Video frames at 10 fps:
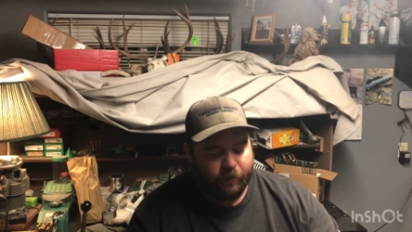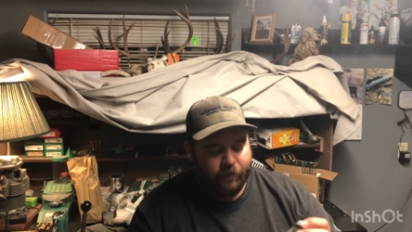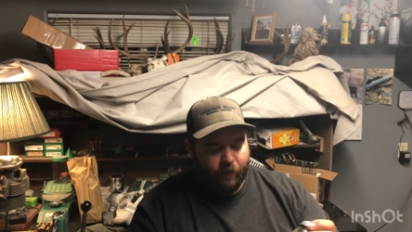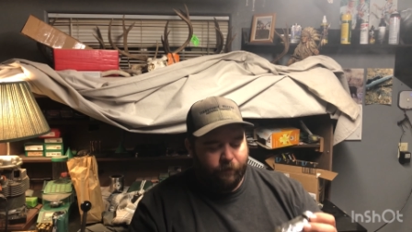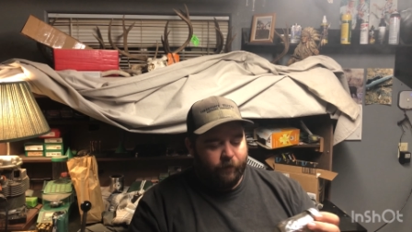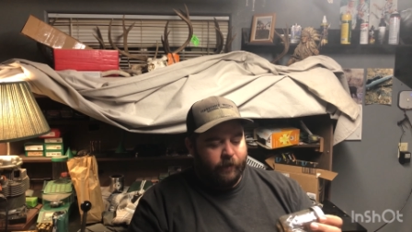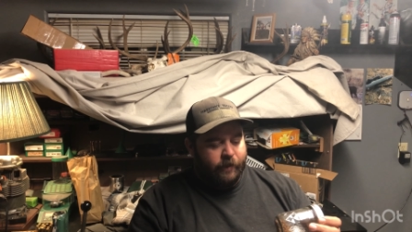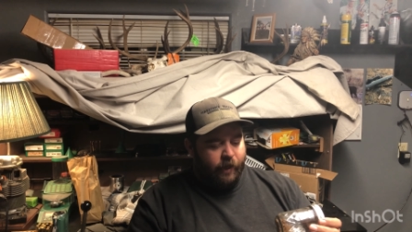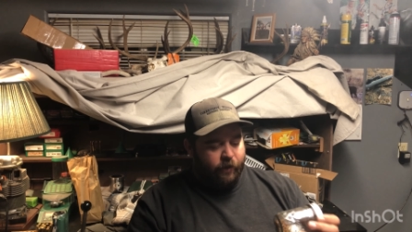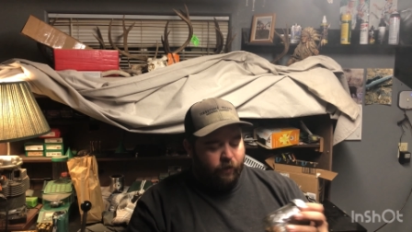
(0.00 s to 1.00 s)
definitely
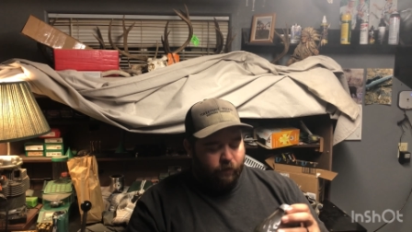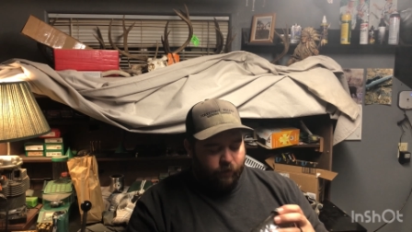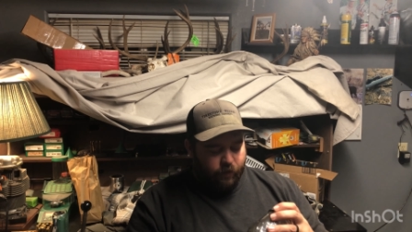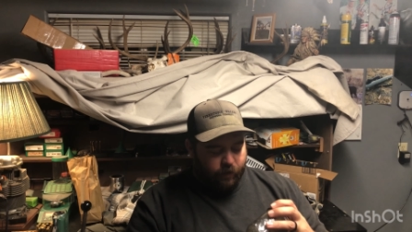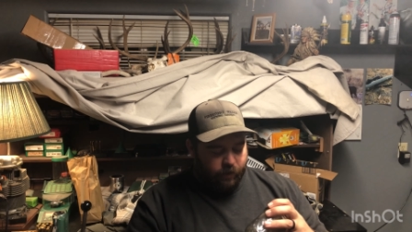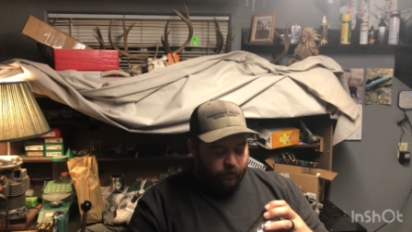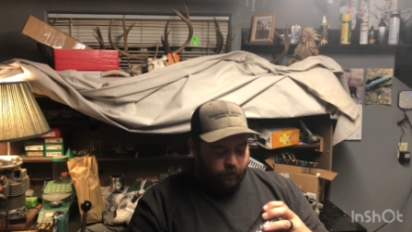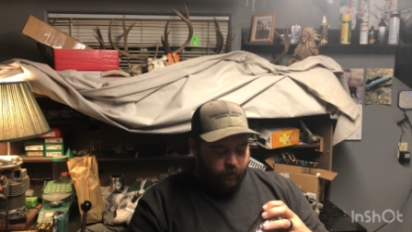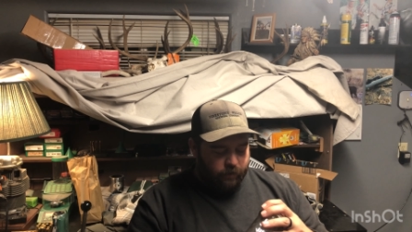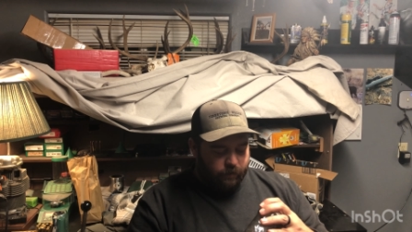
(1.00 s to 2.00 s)
take over. I think there
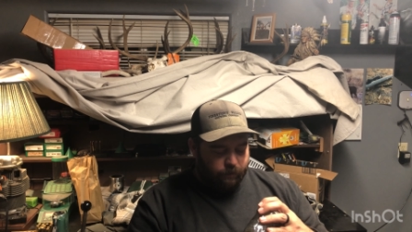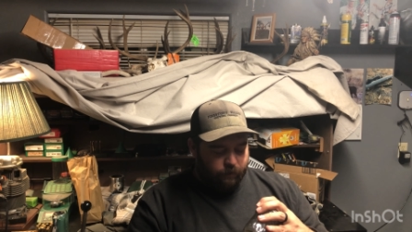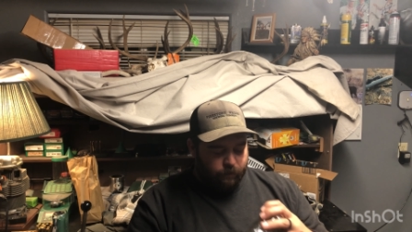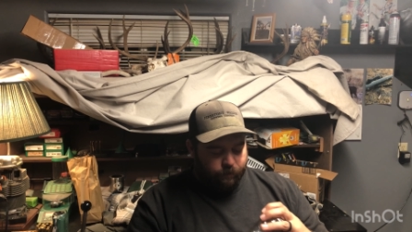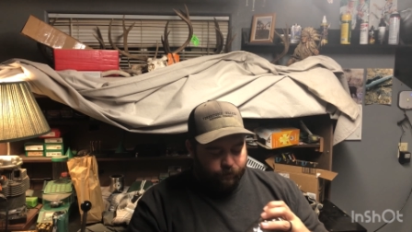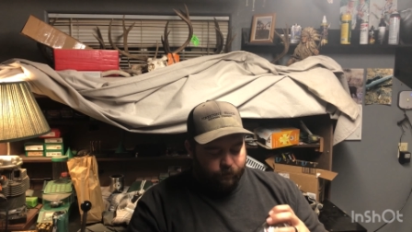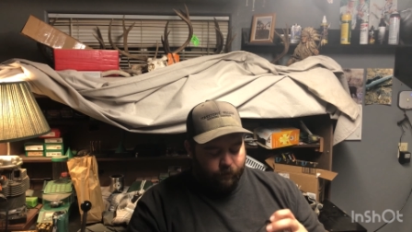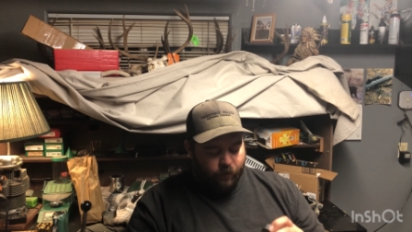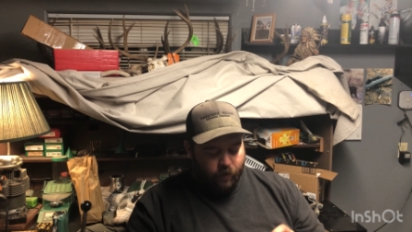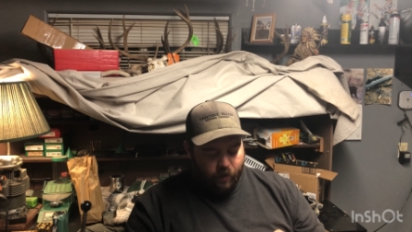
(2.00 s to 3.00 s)
are some
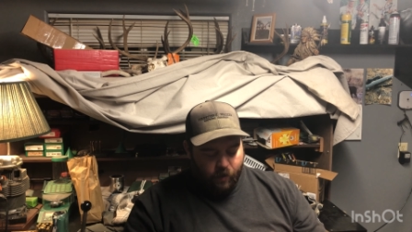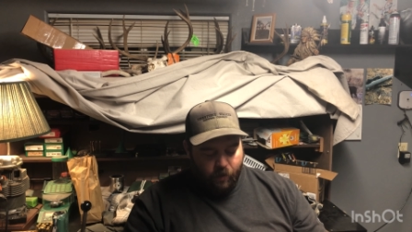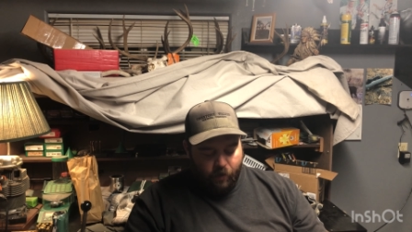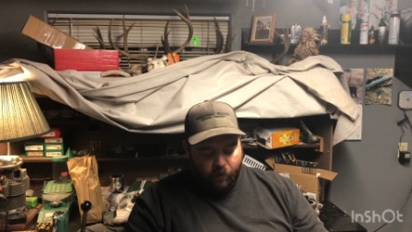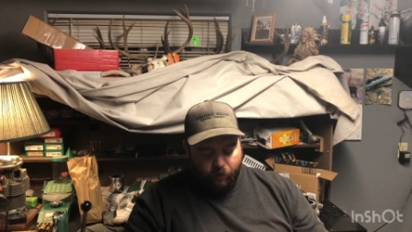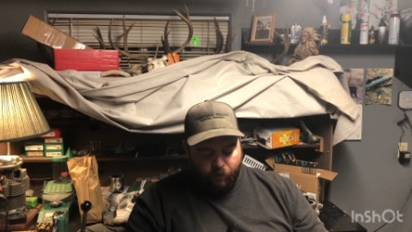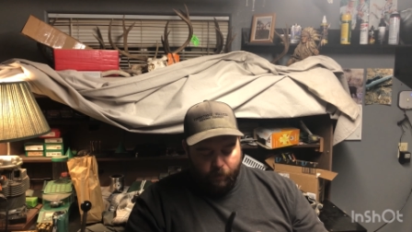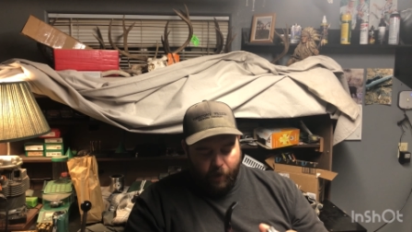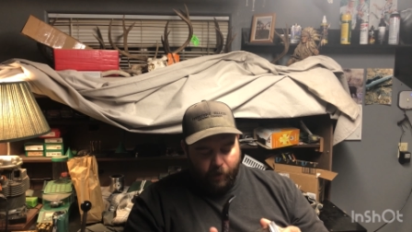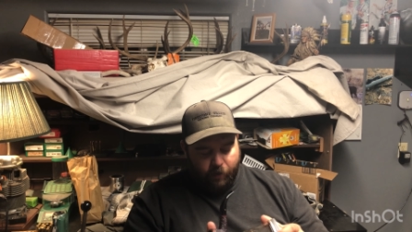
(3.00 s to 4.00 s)

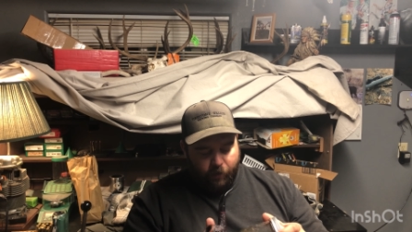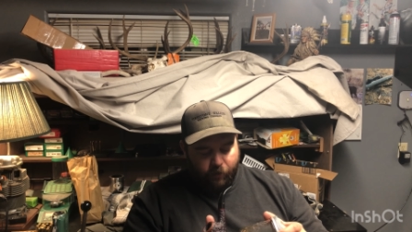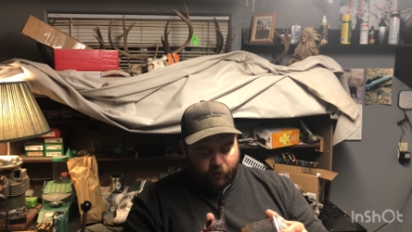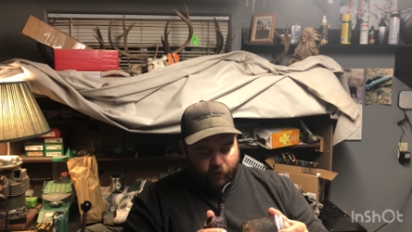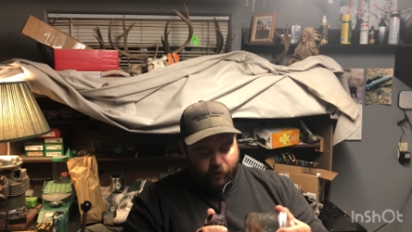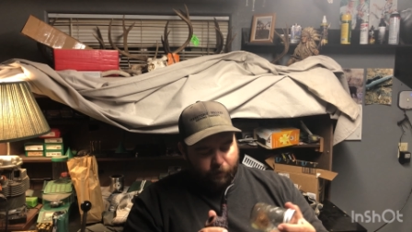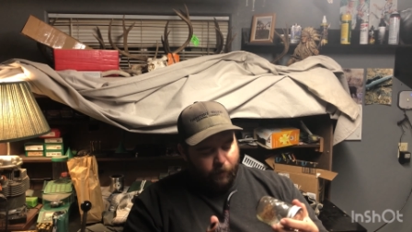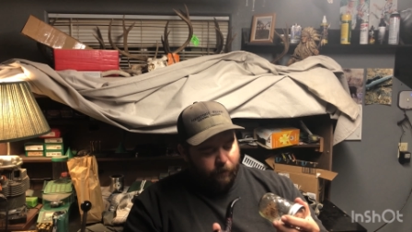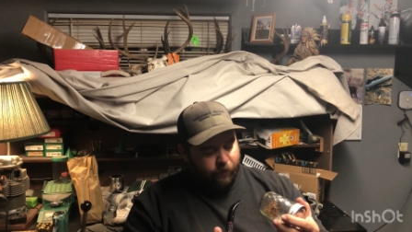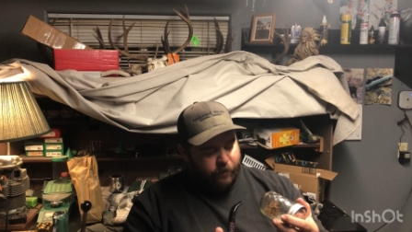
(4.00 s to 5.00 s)
red, there's some
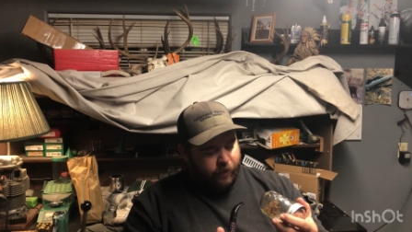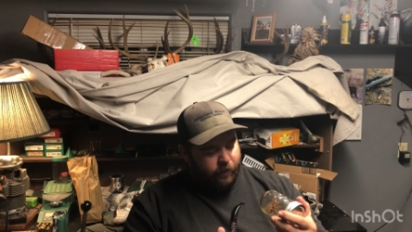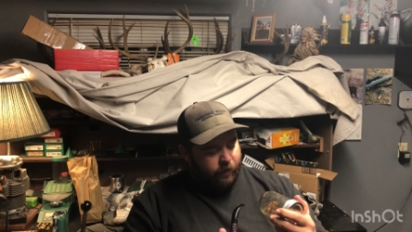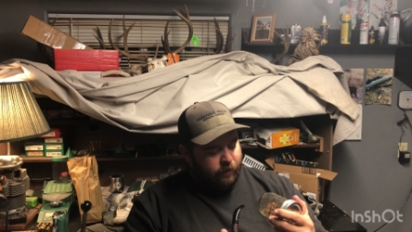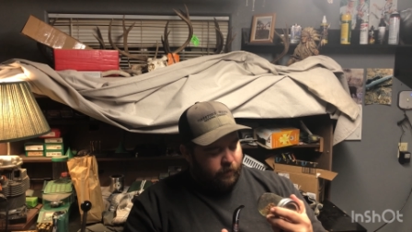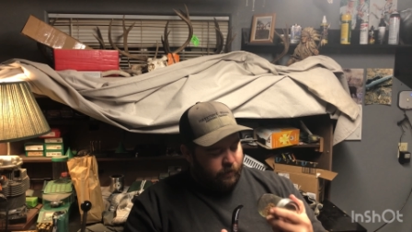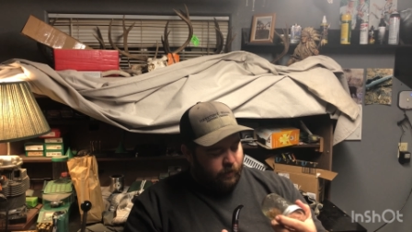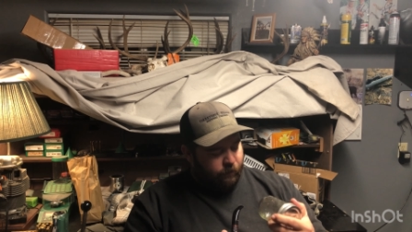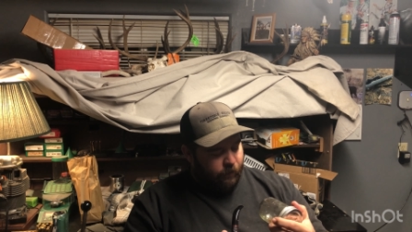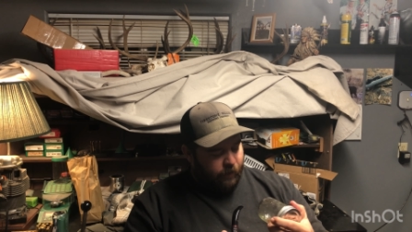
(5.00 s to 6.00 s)
red Virginias and
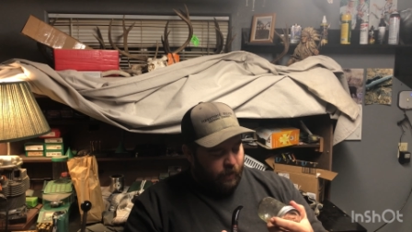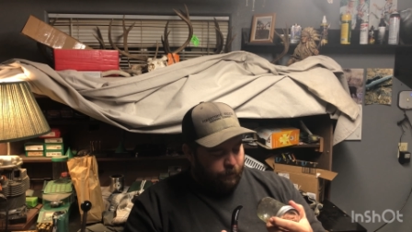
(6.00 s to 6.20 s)
stuff like that,